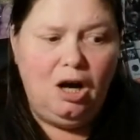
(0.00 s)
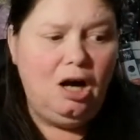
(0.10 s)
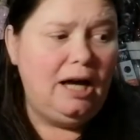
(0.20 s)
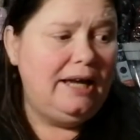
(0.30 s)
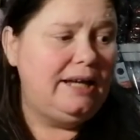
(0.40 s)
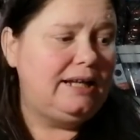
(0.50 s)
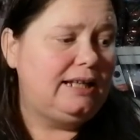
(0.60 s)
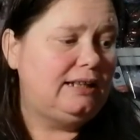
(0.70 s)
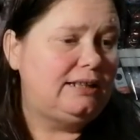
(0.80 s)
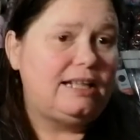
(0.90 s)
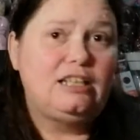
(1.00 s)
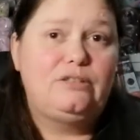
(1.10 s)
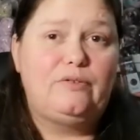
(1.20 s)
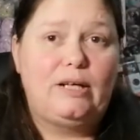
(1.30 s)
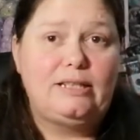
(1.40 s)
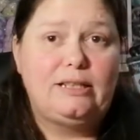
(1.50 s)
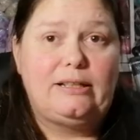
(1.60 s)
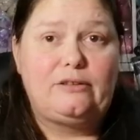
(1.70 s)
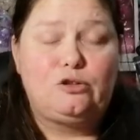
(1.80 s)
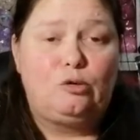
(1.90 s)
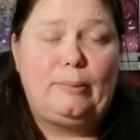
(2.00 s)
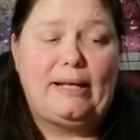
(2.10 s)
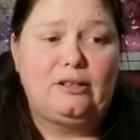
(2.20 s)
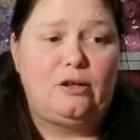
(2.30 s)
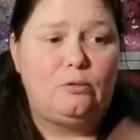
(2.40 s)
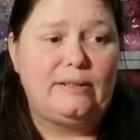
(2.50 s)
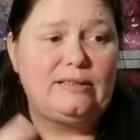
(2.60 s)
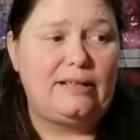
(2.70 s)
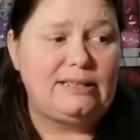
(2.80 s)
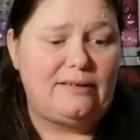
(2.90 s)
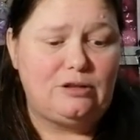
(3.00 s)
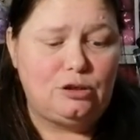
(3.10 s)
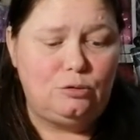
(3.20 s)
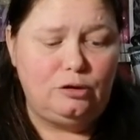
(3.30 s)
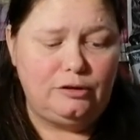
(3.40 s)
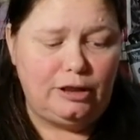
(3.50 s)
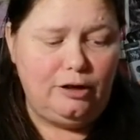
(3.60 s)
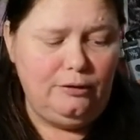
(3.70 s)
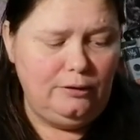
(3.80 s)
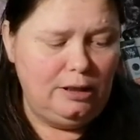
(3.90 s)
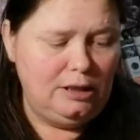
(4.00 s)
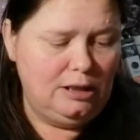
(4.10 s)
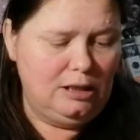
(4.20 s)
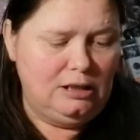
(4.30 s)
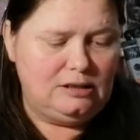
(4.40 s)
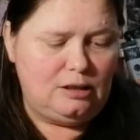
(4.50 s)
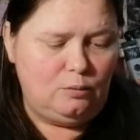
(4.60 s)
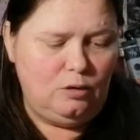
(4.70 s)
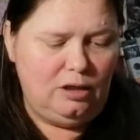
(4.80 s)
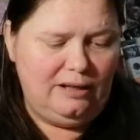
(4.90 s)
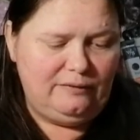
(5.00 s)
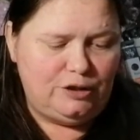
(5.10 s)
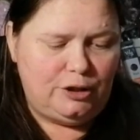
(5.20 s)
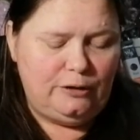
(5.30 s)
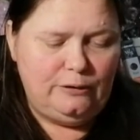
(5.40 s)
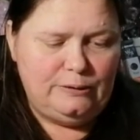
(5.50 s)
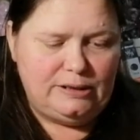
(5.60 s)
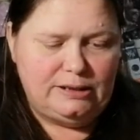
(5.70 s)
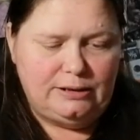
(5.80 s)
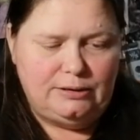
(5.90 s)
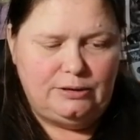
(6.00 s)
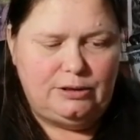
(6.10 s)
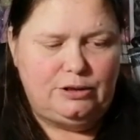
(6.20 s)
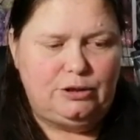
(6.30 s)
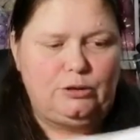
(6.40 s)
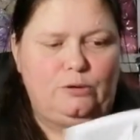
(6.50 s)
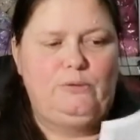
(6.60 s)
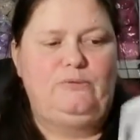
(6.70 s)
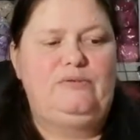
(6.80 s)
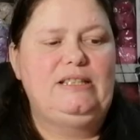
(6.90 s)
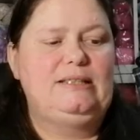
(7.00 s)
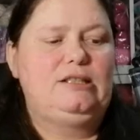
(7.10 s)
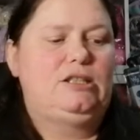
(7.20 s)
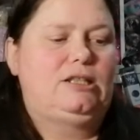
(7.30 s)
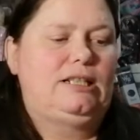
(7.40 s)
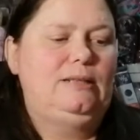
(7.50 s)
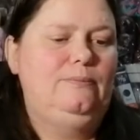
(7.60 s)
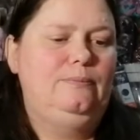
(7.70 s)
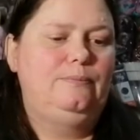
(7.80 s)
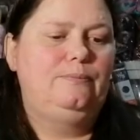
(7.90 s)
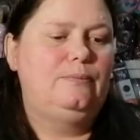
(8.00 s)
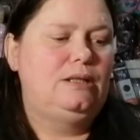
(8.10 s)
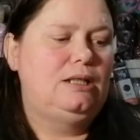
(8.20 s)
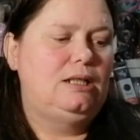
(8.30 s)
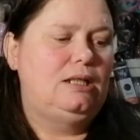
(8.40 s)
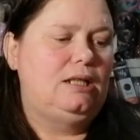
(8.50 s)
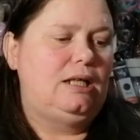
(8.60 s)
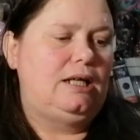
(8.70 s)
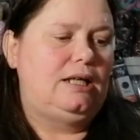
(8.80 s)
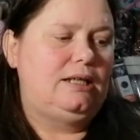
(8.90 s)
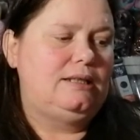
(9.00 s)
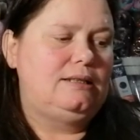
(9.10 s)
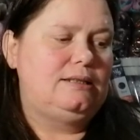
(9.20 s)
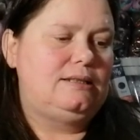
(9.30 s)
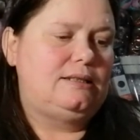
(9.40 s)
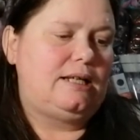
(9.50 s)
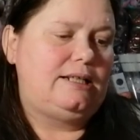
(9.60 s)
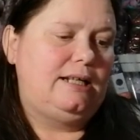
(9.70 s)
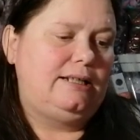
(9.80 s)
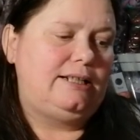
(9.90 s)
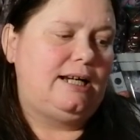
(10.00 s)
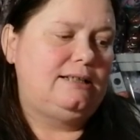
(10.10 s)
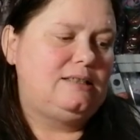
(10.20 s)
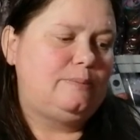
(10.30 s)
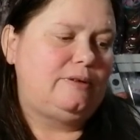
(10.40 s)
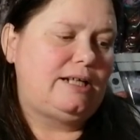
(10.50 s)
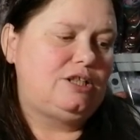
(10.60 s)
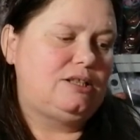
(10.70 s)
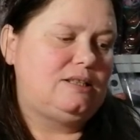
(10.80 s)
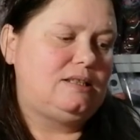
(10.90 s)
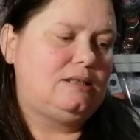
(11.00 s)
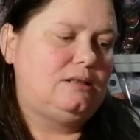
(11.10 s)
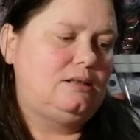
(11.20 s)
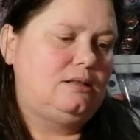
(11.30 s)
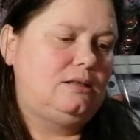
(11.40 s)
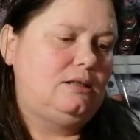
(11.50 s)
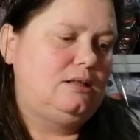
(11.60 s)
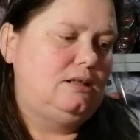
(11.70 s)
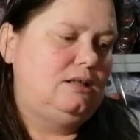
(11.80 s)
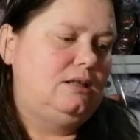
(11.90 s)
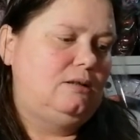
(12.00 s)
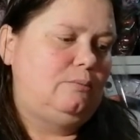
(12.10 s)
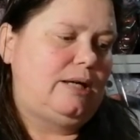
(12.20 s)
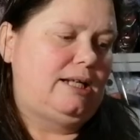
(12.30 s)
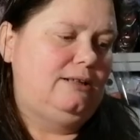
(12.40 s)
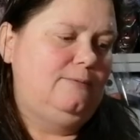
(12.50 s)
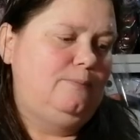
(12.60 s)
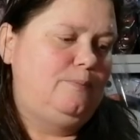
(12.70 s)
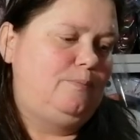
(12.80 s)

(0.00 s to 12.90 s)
I needed to find another shawl pattern. I always like to have a shawl on the go. So what I have chosen to do this time is a Yarnspirations pattern.